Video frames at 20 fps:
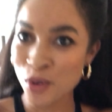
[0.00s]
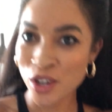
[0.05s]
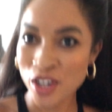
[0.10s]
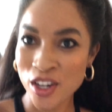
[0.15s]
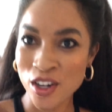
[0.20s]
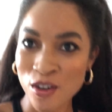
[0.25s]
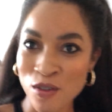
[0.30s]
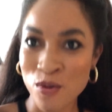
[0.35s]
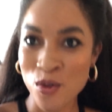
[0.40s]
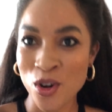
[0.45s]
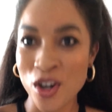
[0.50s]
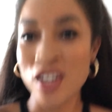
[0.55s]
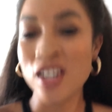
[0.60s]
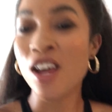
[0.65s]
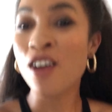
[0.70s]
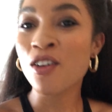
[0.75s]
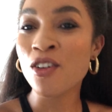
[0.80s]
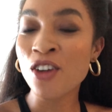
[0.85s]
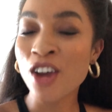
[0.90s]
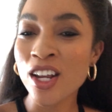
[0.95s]
here for it.
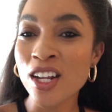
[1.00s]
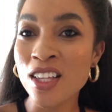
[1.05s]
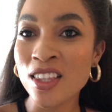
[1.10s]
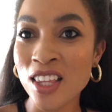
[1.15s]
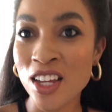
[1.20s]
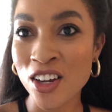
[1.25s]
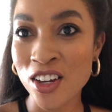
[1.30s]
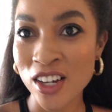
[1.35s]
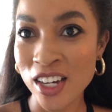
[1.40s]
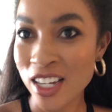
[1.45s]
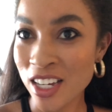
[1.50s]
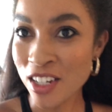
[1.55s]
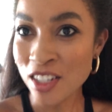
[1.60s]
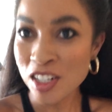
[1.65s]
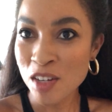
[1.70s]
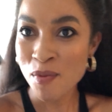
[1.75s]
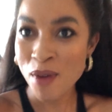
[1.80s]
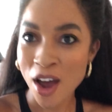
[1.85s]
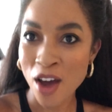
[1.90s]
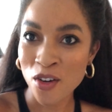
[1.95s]
Now, granted, they're each
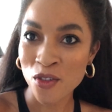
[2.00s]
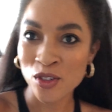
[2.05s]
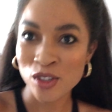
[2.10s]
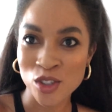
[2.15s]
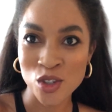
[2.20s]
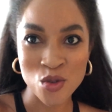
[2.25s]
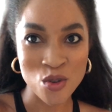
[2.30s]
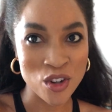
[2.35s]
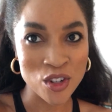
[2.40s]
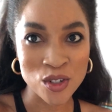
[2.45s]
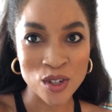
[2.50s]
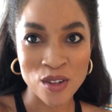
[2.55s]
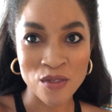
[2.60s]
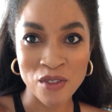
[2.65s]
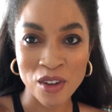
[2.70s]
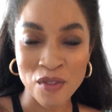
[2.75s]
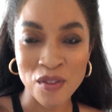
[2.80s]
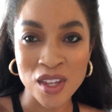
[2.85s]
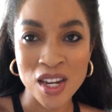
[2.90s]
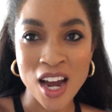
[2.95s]
about
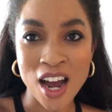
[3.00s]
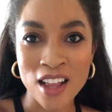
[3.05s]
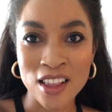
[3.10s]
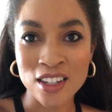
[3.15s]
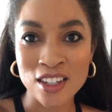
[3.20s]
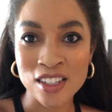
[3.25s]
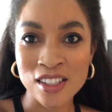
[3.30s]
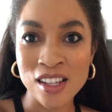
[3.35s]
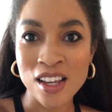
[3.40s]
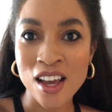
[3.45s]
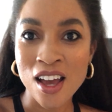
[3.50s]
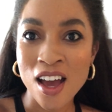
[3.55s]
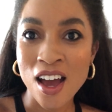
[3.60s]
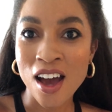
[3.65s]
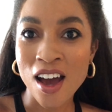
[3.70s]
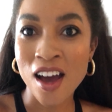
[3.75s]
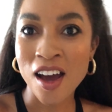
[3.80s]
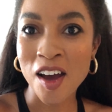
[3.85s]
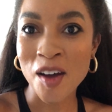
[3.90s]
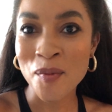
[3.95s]
$250
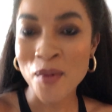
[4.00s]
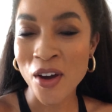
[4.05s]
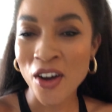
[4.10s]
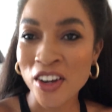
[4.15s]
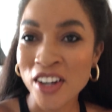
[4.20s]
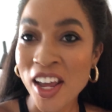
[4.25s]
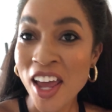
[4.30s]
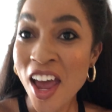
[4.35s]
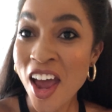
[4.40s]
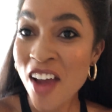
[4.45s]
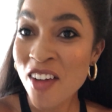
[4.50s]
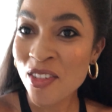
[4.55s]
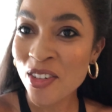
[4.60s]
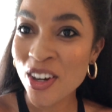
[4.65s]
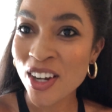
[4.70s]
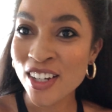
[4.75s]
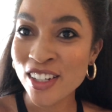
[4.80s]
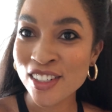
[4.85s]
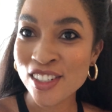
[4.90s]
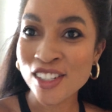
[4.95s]
on
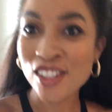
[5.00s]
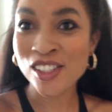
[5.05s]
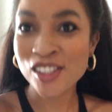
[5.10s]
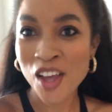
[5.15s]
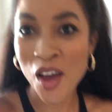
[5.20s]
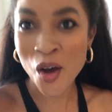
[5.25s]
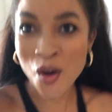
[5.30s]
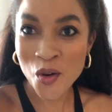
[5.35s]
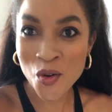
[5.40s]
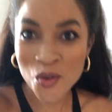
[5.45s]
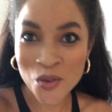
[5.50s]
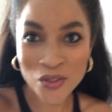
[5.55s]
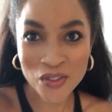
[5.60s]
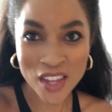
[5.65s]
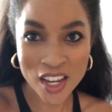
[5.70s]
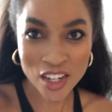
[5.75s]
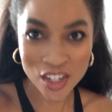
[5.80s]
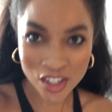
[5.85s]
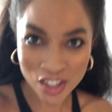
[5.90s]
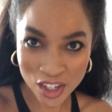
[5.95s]
average, so
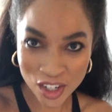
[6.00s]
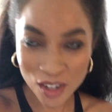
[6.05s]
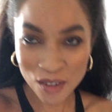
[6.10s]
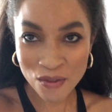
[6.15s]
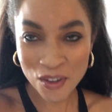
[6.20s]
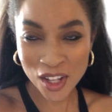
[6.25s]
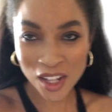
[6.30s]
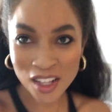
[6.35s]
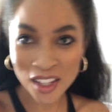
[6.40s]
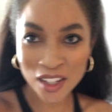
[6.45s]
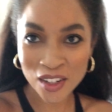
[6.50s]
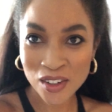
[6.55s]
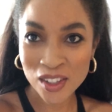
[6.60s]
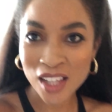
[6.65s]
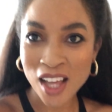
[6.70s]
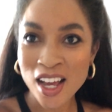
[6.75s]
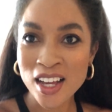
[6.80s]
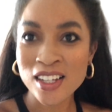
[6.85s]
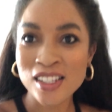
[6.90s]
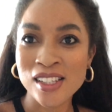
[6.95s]
they should feel a little
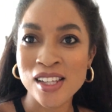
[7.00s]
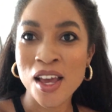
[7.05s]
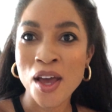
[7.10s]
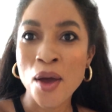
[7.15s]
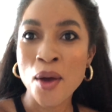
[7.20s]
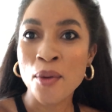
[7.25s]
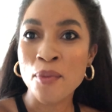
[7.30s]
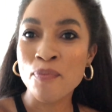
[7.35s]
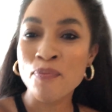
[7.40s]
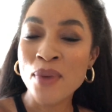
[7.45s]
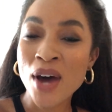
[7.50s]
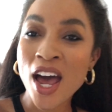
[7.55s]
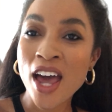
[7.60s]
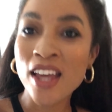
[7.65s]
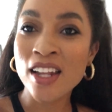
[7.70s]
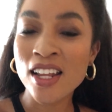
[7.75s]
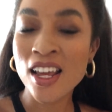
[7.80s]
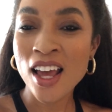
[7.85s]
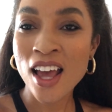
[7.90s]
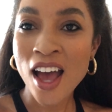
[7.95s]
luxe,
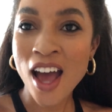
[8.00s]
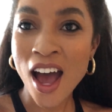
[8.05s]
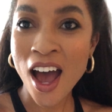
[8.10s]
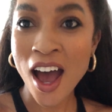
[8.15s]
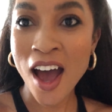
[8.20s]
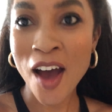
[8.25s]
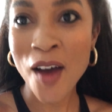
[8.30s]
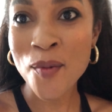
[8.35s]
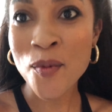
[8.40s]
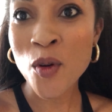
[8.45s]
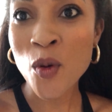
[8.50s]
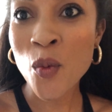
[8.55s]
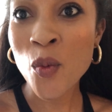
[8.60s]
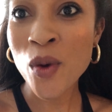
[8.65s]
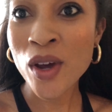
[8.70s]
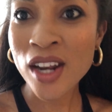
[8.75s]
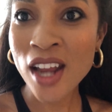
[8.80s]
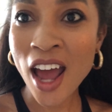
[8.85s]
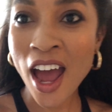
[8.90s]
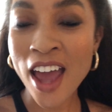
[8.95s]
but
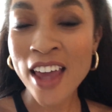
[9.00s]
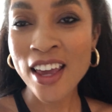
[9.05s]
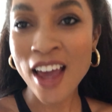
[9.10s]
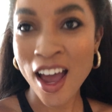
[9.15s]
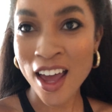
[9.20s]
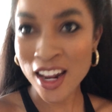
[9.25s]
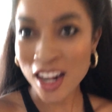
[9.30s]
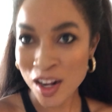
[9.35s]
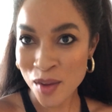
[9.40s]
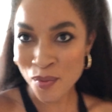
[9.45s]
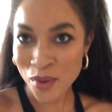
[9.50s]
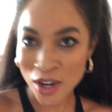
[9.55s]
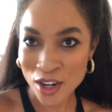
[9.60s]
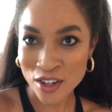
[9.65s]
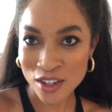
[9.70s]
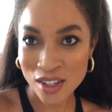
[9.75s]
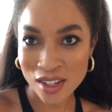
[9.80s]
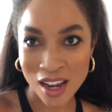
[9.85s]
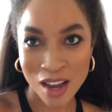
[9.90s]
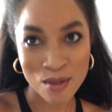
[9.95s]
when I got it in
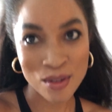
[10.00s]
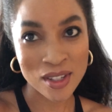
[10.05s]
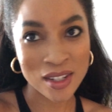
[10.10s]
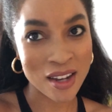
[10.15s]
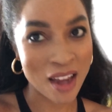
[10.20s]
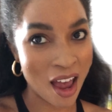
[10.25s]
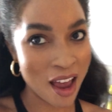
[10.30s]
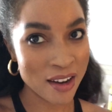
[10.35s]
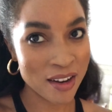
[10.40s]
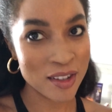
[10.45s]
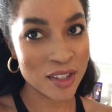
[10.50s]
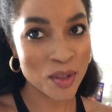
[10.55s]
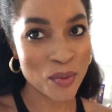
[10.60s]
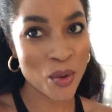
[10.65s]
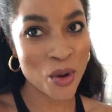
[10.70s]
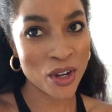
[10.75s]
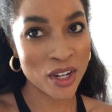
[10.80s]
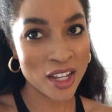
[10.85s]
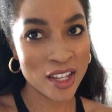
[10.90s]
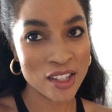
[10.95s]
person, I was not
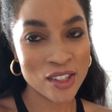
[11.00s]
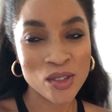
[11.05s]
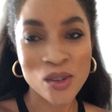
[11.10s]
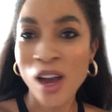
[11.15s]
disappointed. So